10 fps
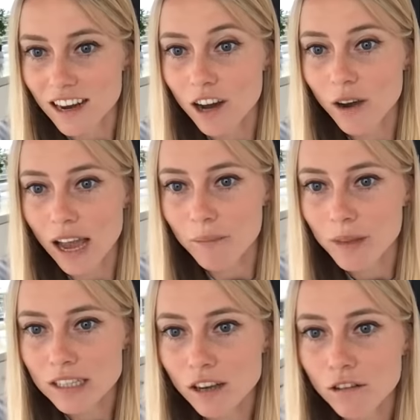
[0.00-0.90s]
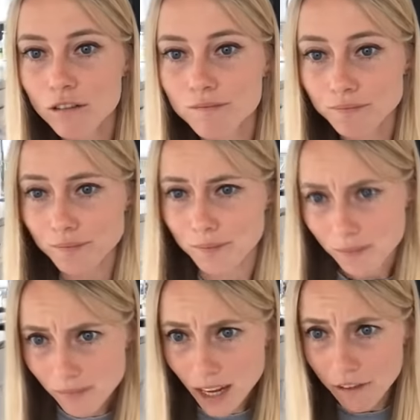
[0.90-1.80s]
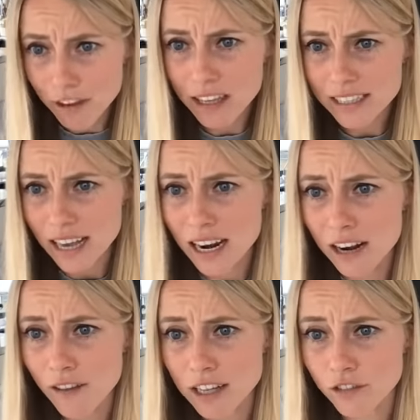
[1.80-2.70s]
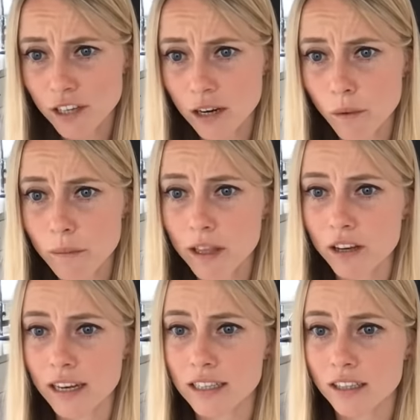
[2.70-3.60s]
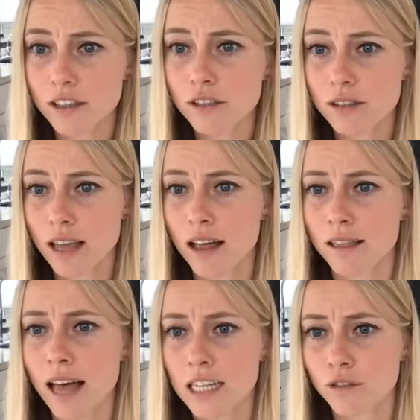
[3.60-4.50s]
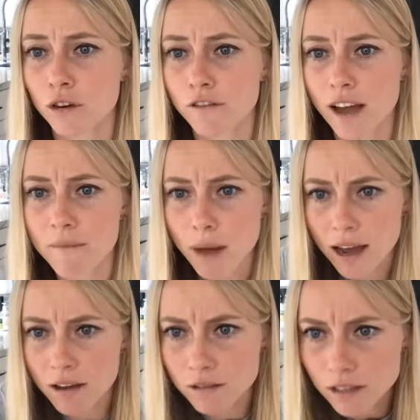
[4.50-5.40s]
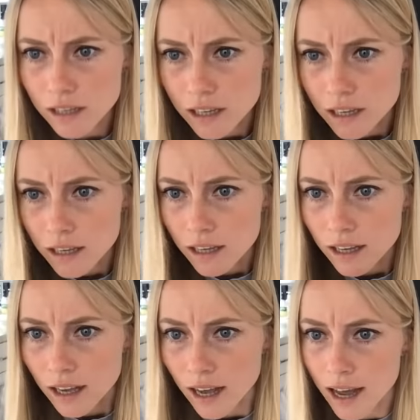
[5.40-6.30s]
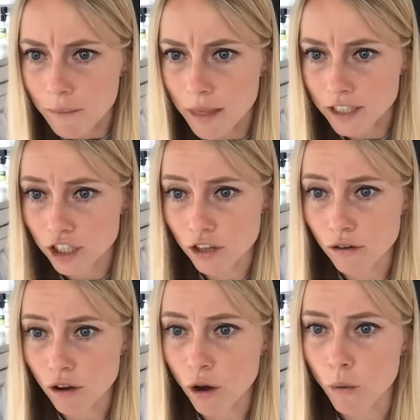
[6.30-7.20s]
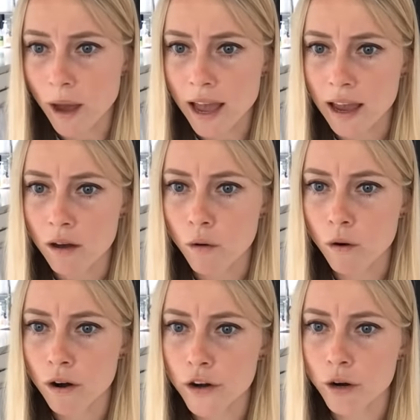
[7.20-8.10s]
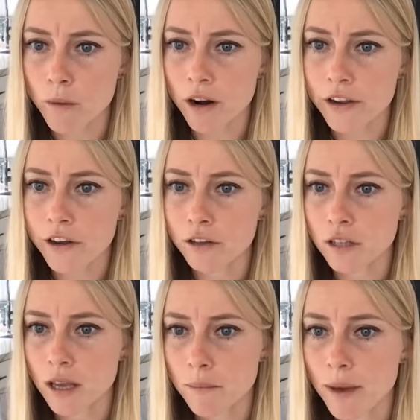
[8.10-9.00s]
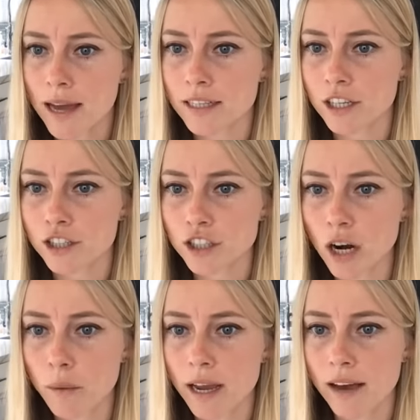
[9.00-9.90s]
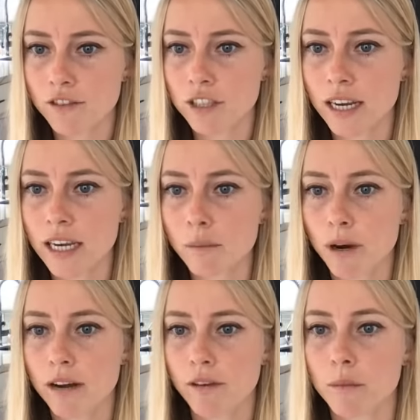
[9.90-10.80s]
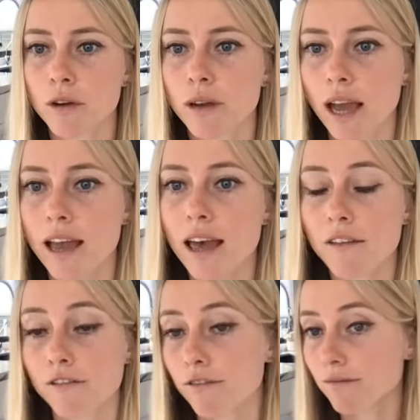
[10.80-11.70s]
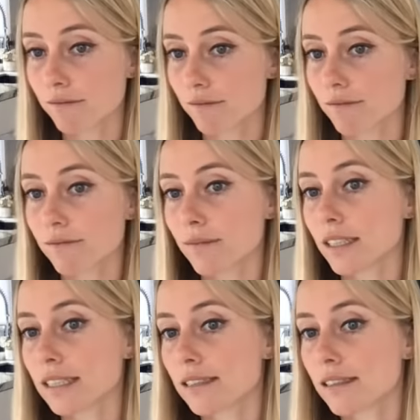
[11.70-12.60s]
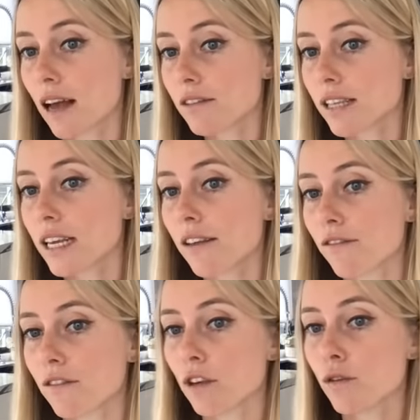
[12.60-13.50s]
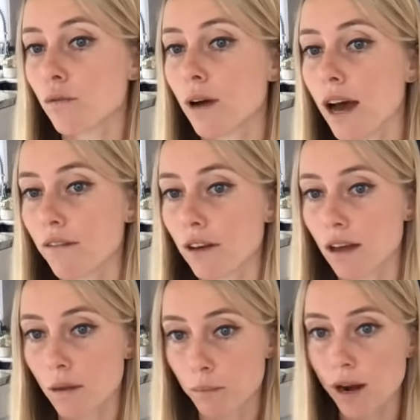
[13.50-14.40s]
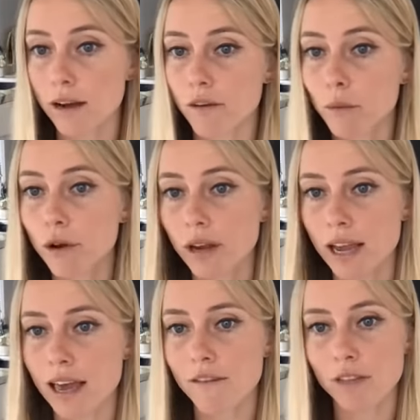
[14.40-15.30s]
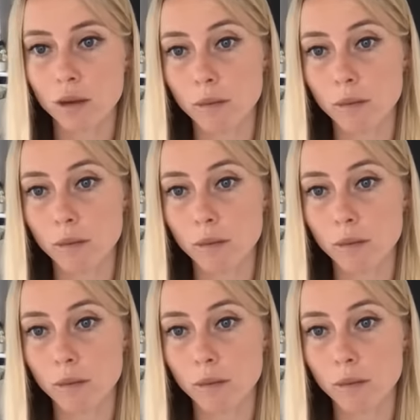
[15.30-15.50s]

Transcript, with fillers: okay, so Billy said advice for young women looking to lose that last four to five pounds um, that just don't go away or your body goes back to your start weight after taking a break from doing IF. Sounds like if you have a, a break from doing IF that you